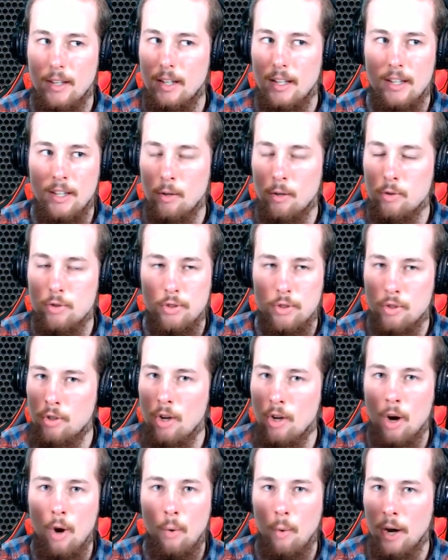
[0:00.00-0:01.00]
There's
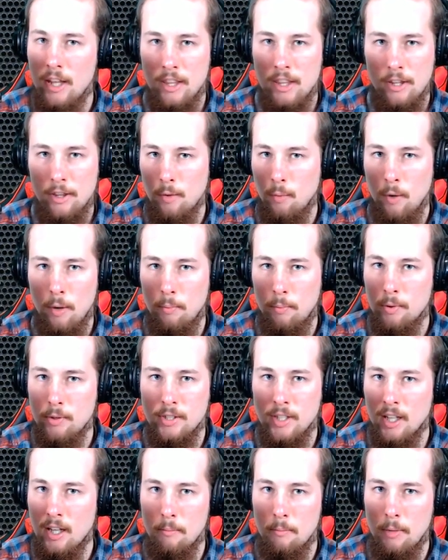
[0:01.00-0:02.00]
no way that the
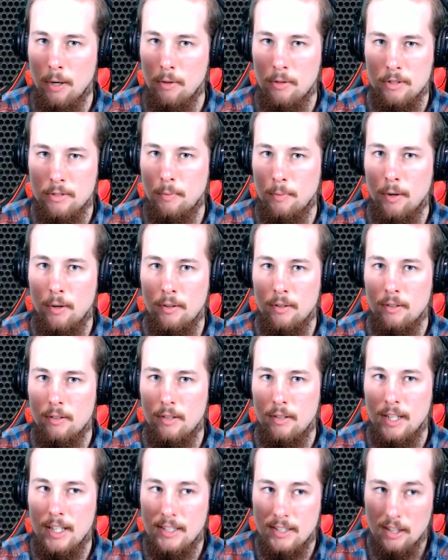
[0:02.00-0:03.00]
1% can bear this burden.
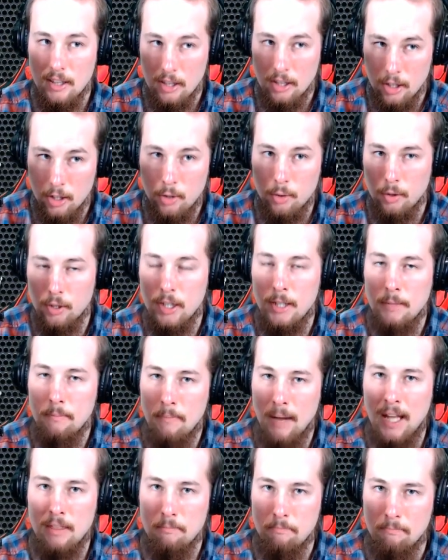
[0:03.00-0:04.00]
It's literally
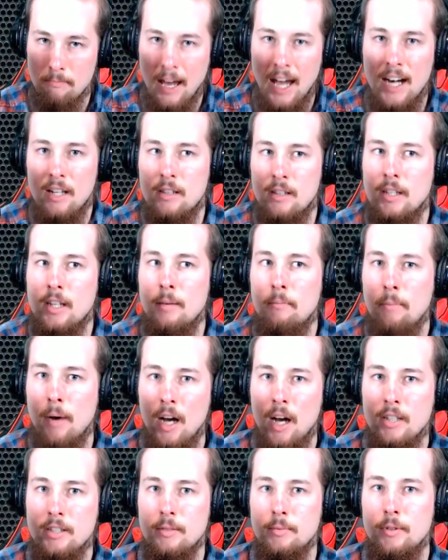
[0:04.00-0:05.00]
mathematically
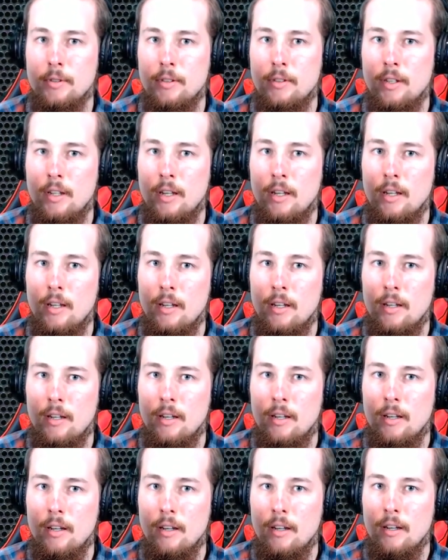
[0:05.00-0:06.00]
impossible.
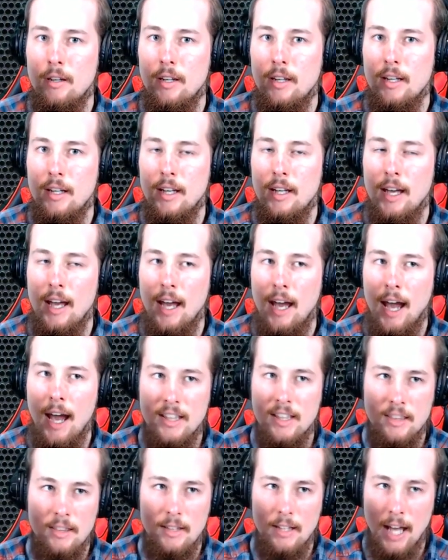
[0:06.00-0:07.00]

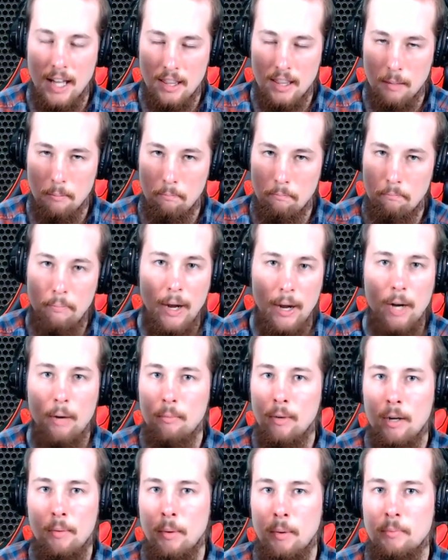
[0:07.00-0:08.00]
At, at the bare
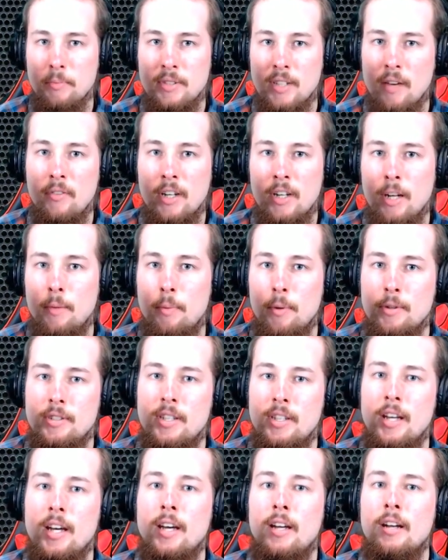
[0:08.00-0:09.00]
minimum,
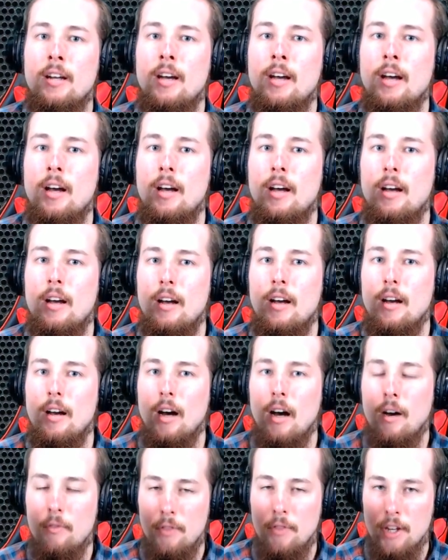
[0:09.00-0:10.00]
70%
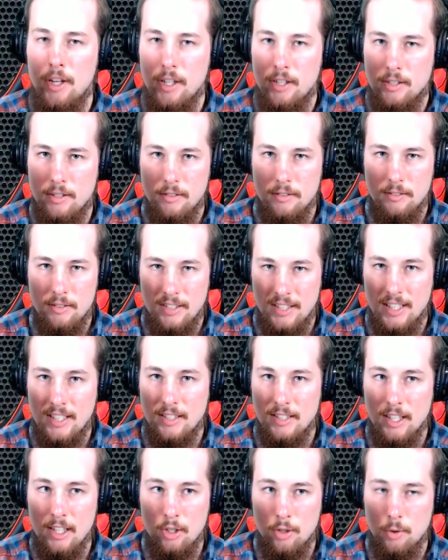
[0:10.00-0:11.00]
of this
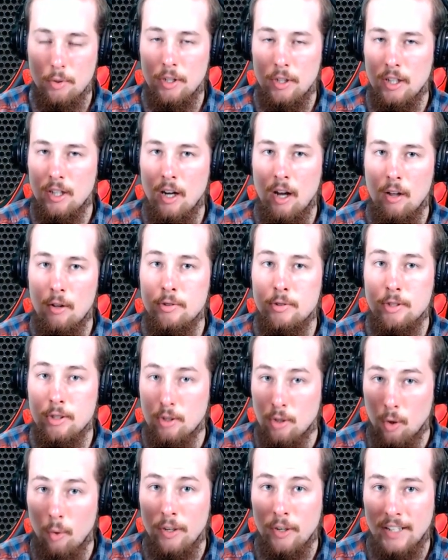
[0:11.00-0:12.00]
$16 trillion is
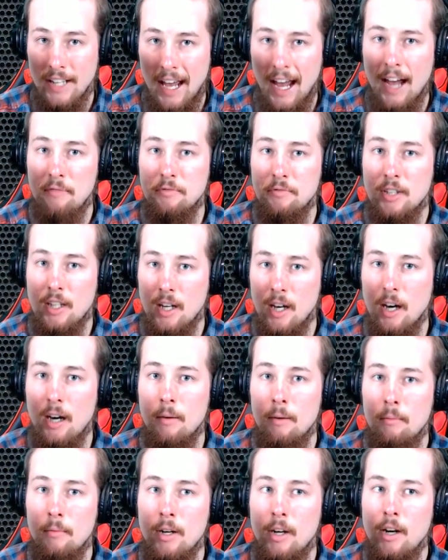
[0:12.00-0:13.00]
going to have to
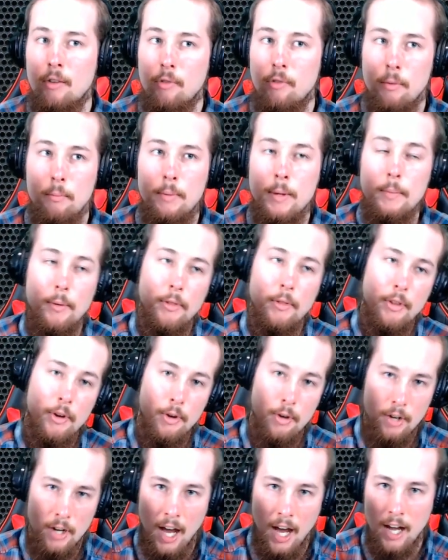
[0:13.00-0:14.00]
come from people that
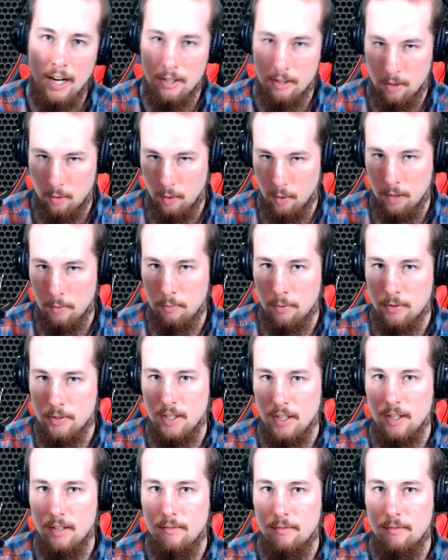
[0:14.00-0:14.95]
are not in the 1%.